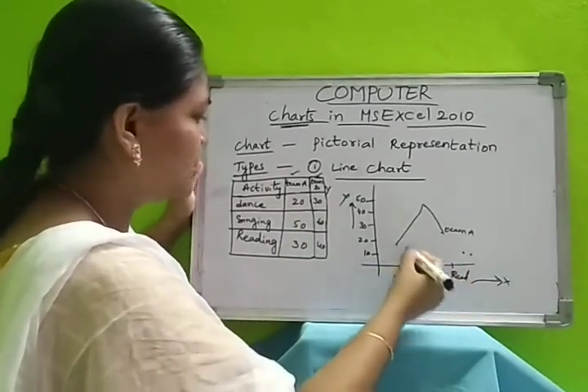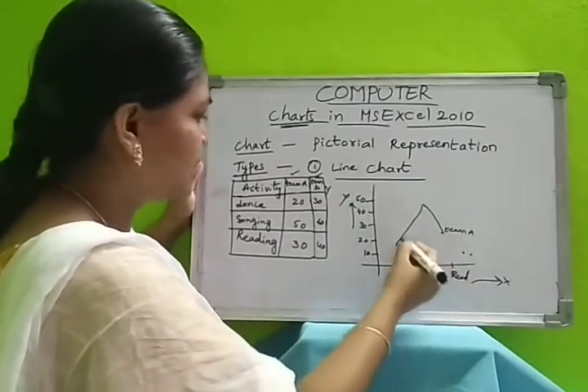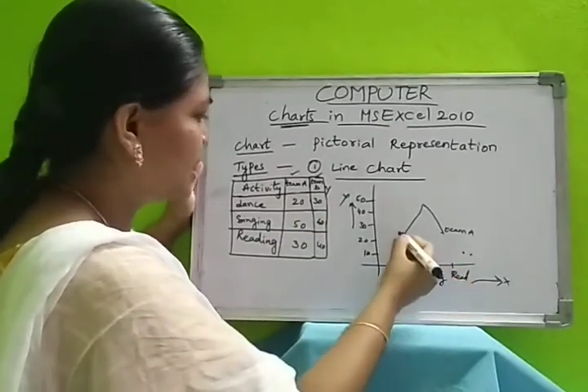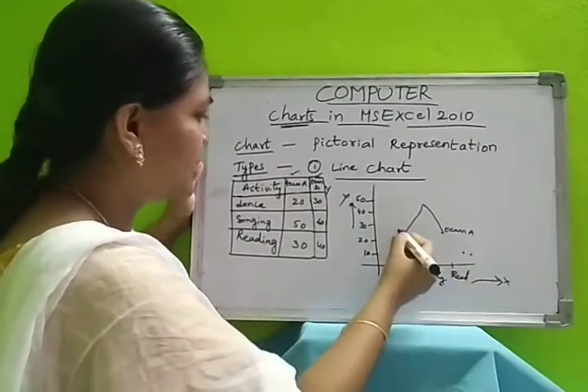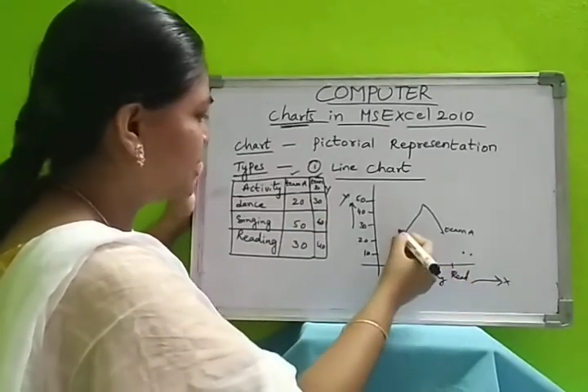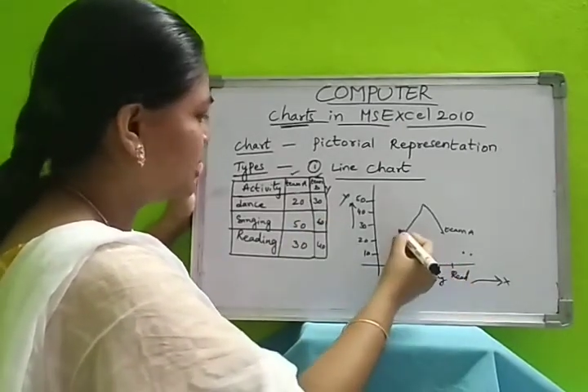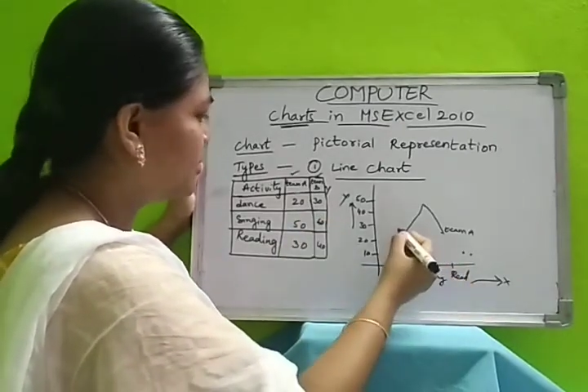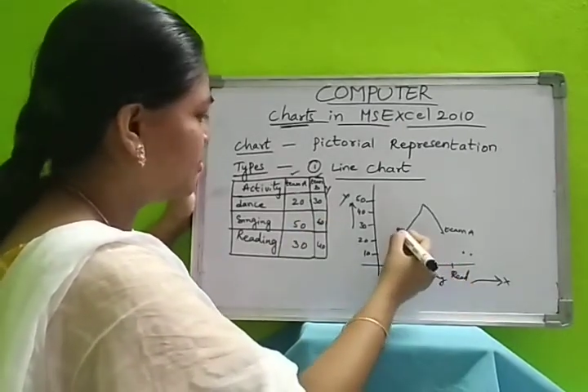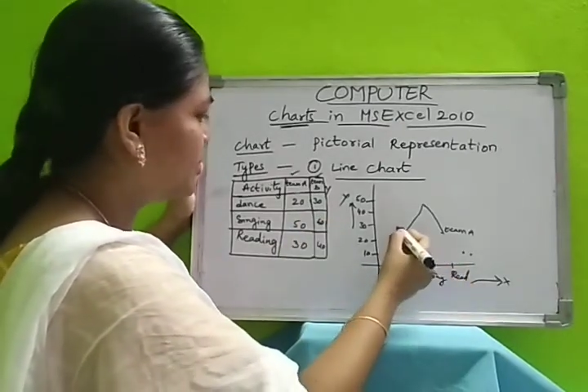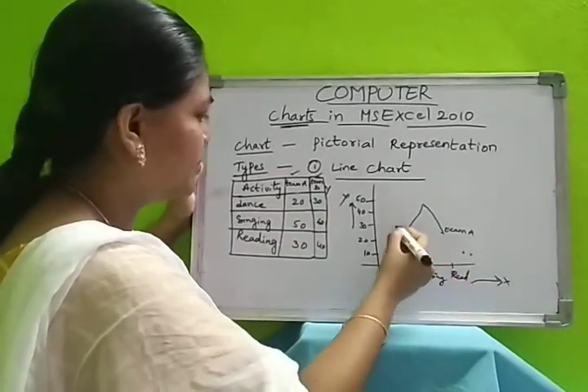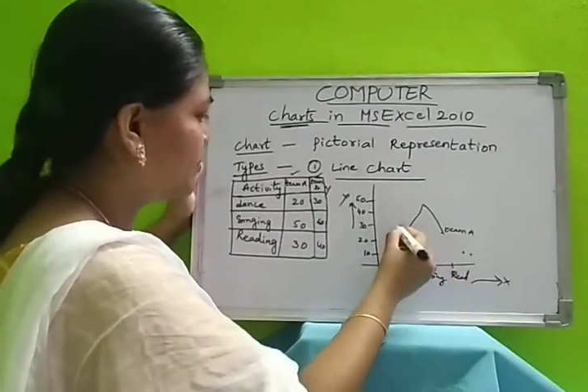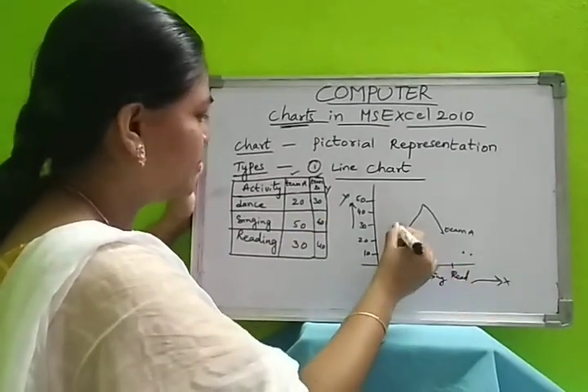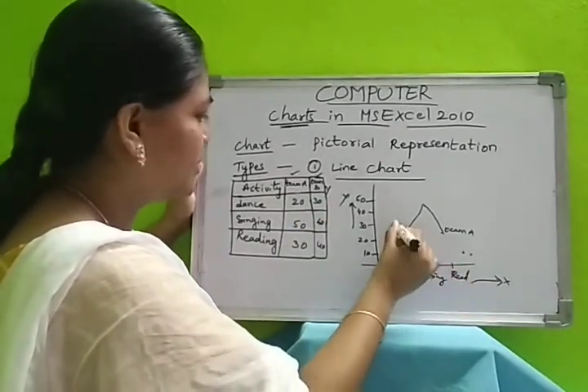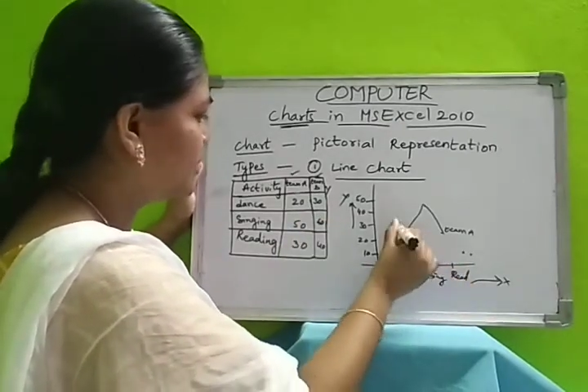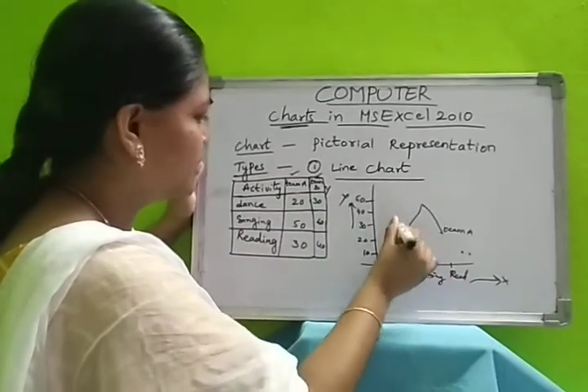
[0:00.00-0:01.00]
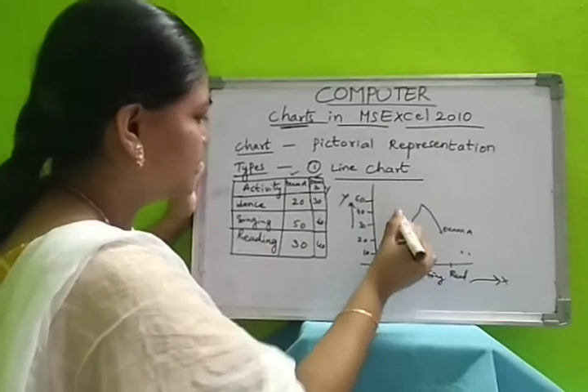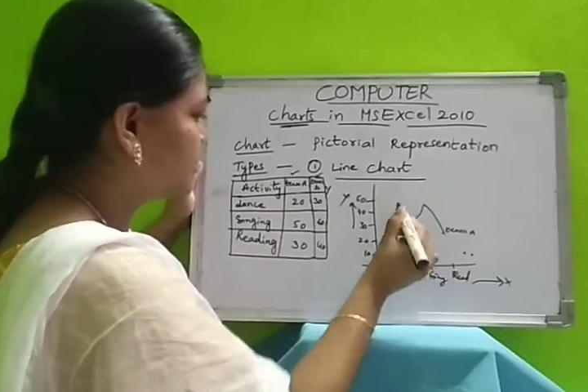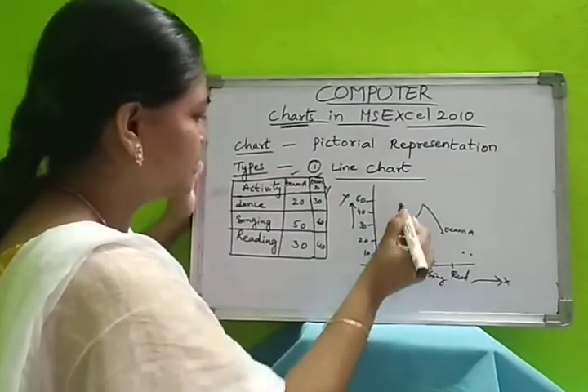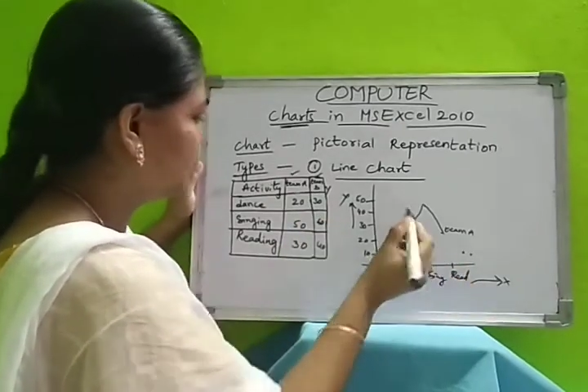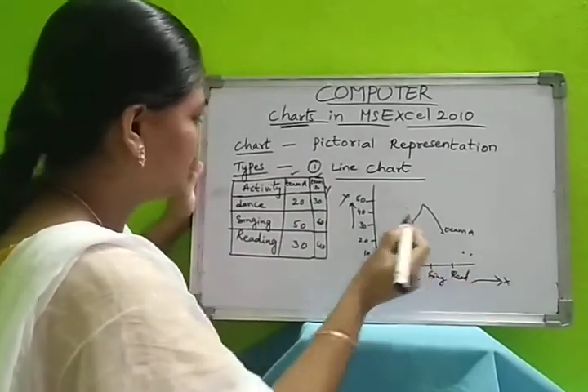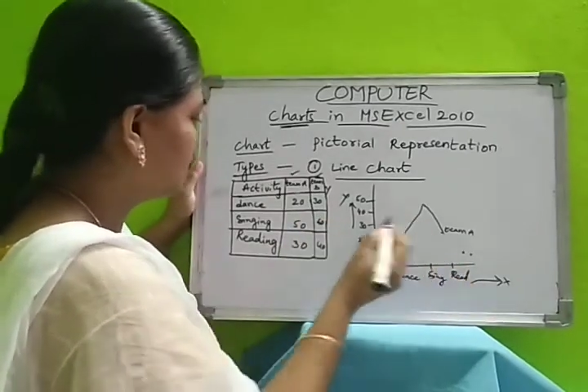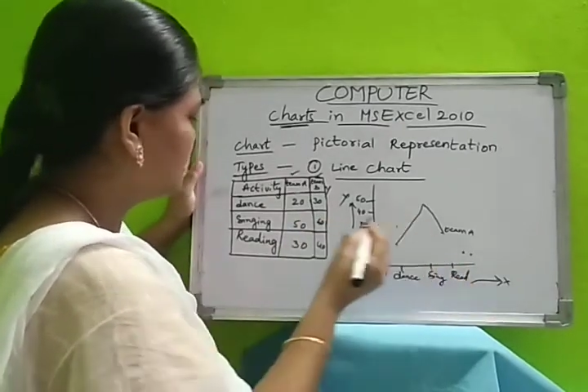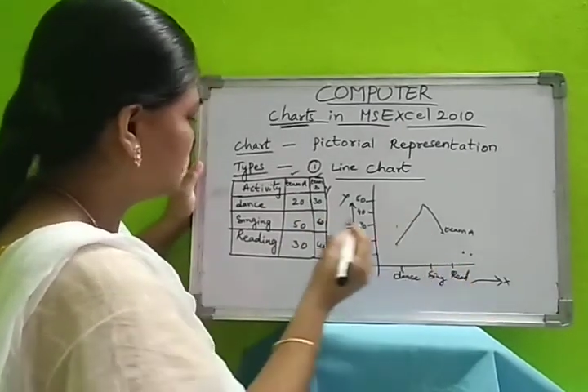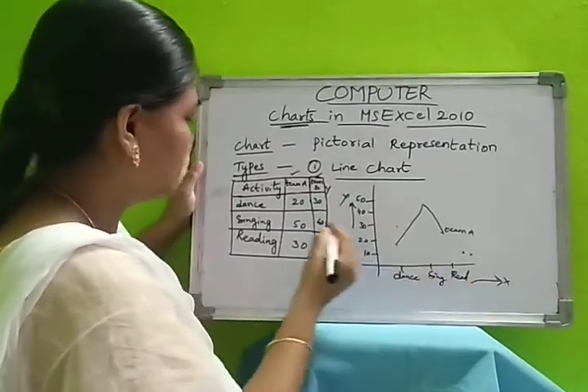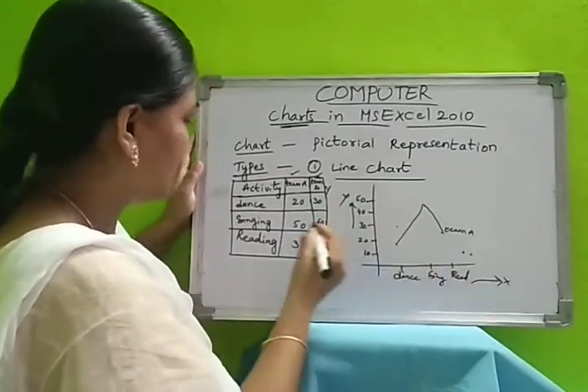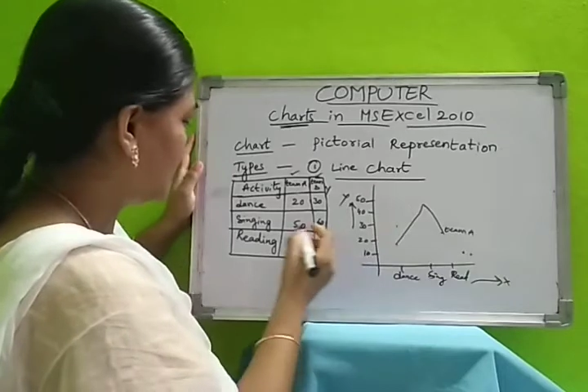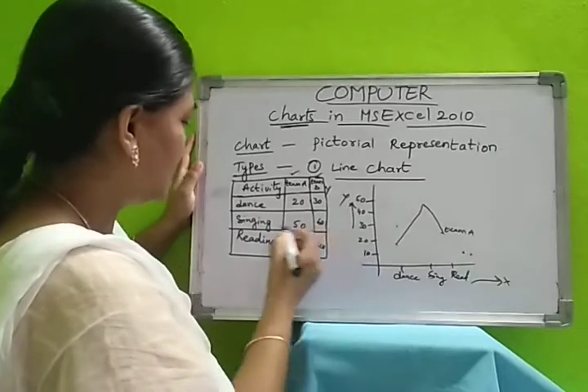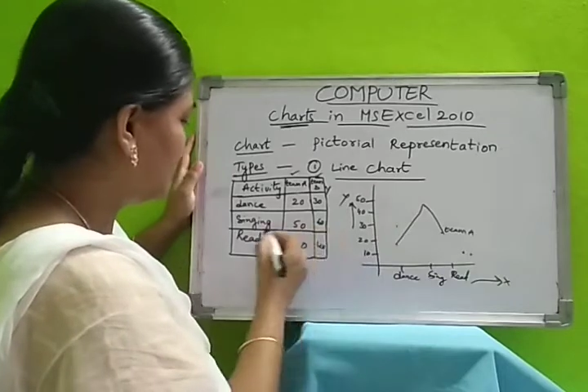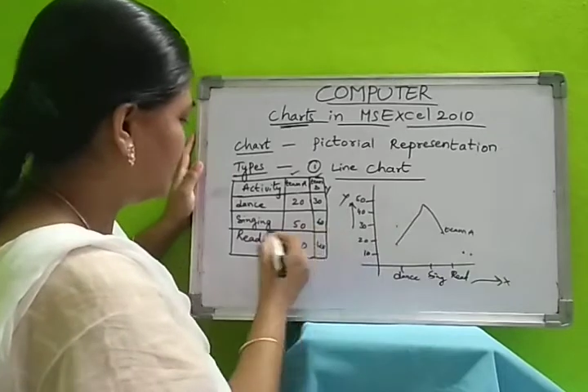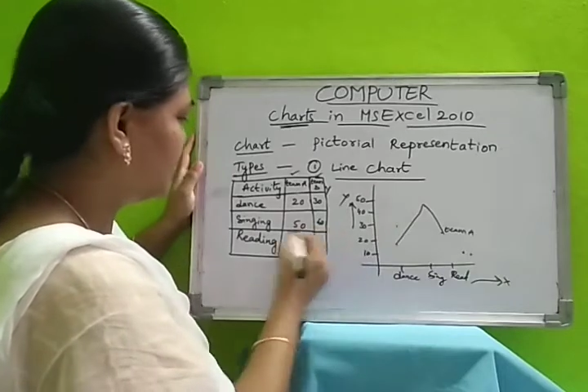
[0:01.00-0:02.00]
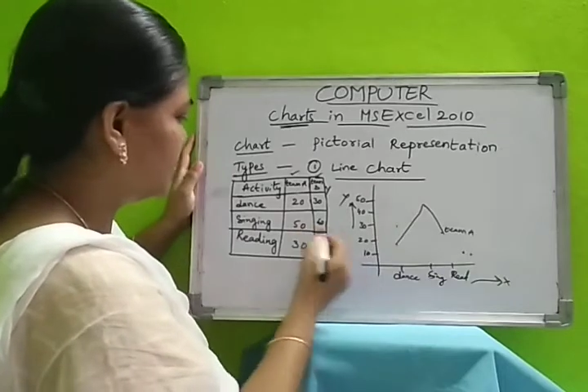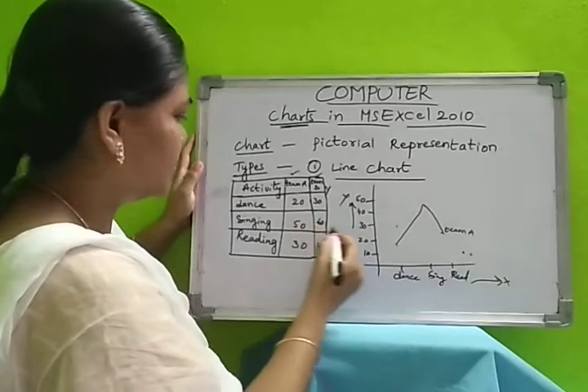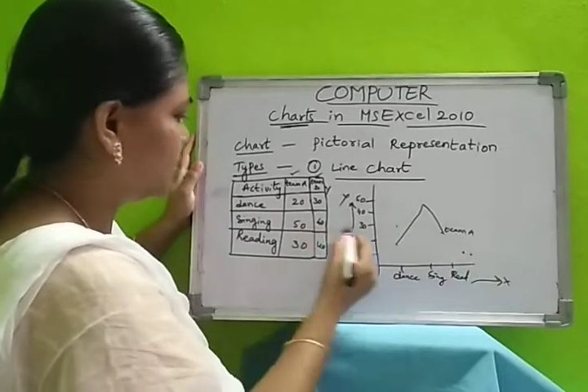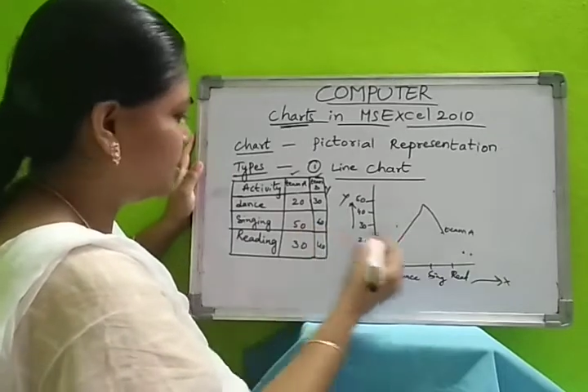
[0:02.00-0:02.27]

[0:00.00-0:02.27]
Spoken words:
30 members. 30 members.